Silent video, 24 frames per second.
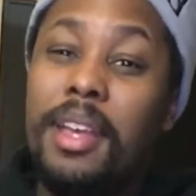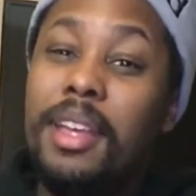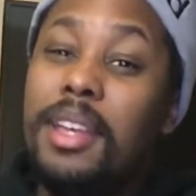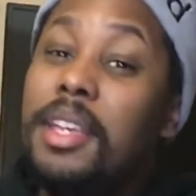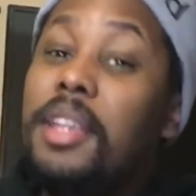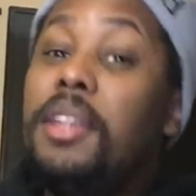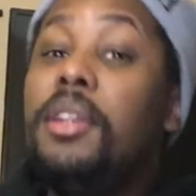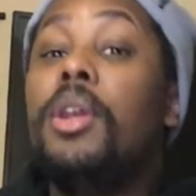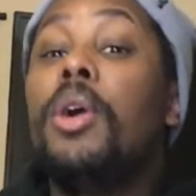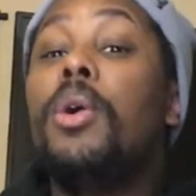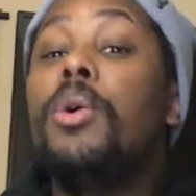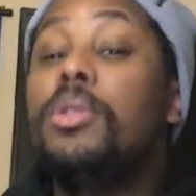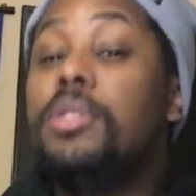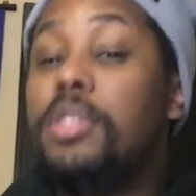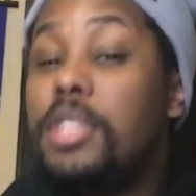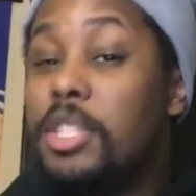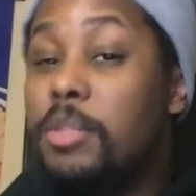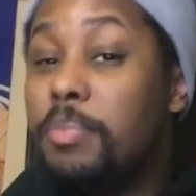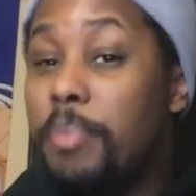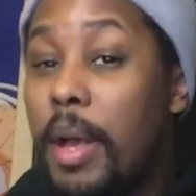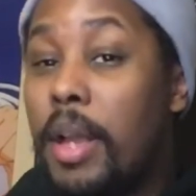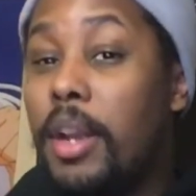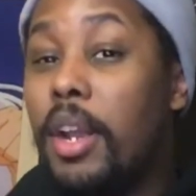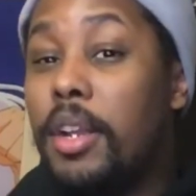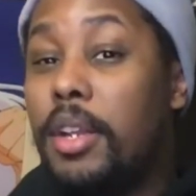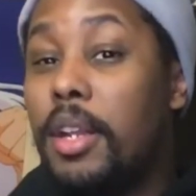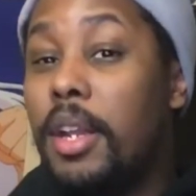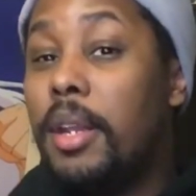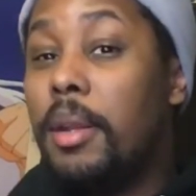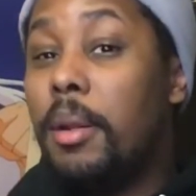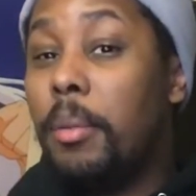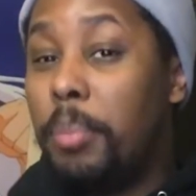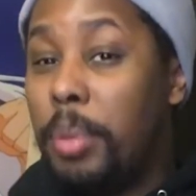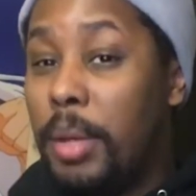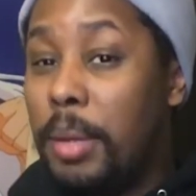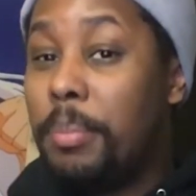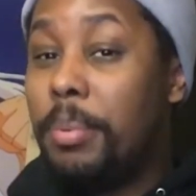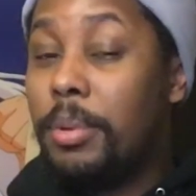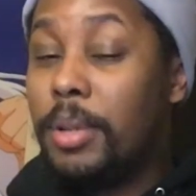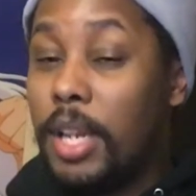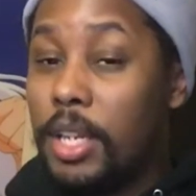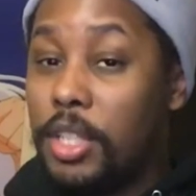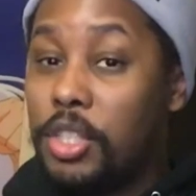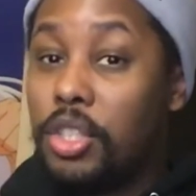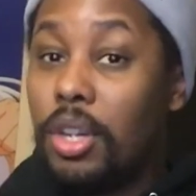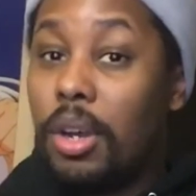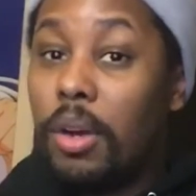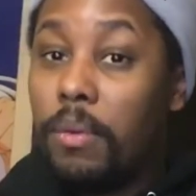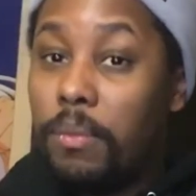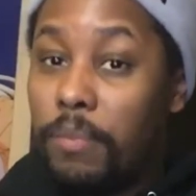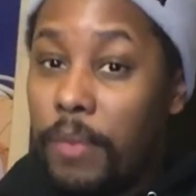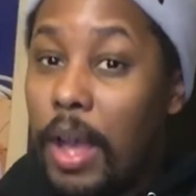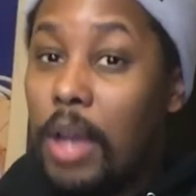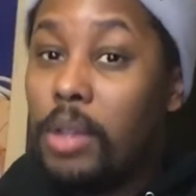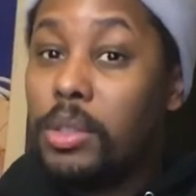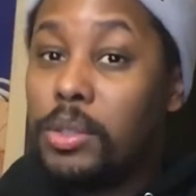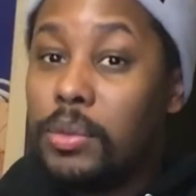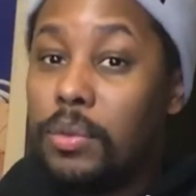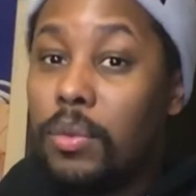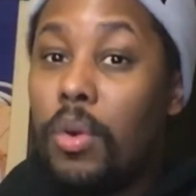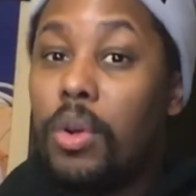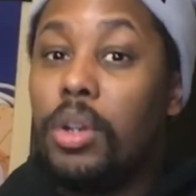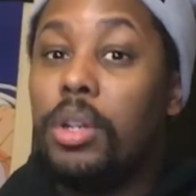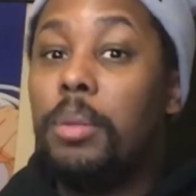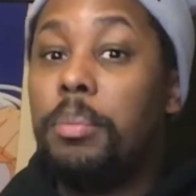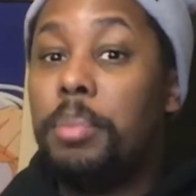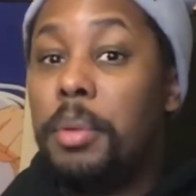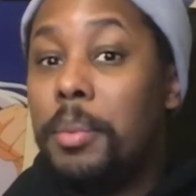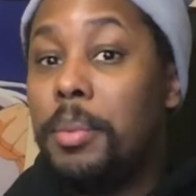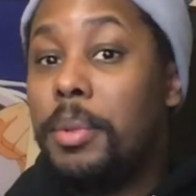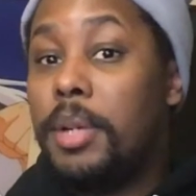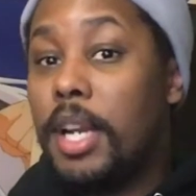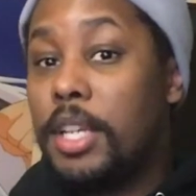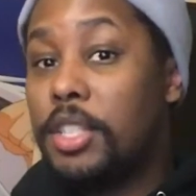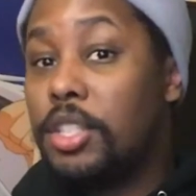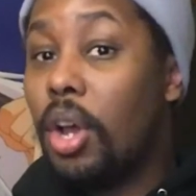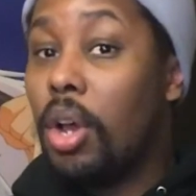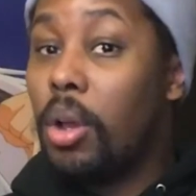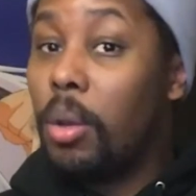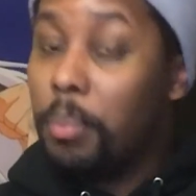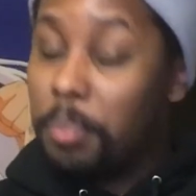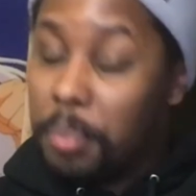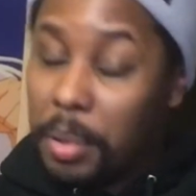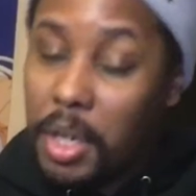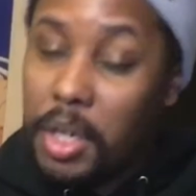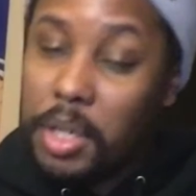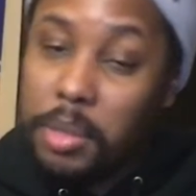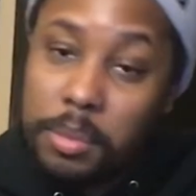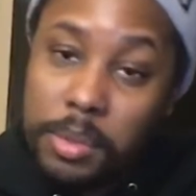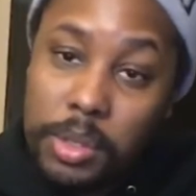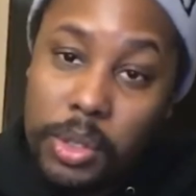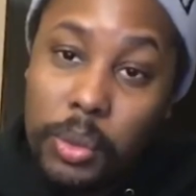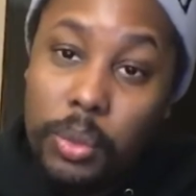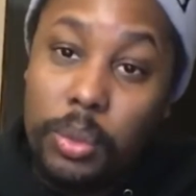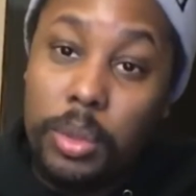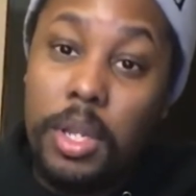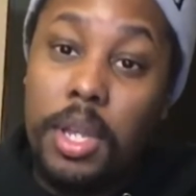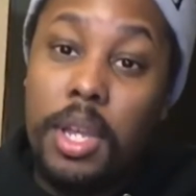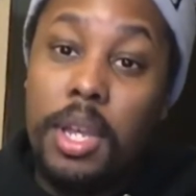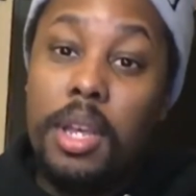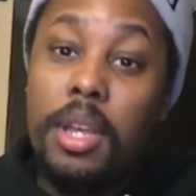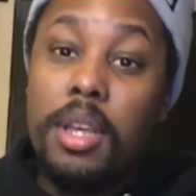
He knows he's better than the people that y'all vouch for and the people that y'all compare him to.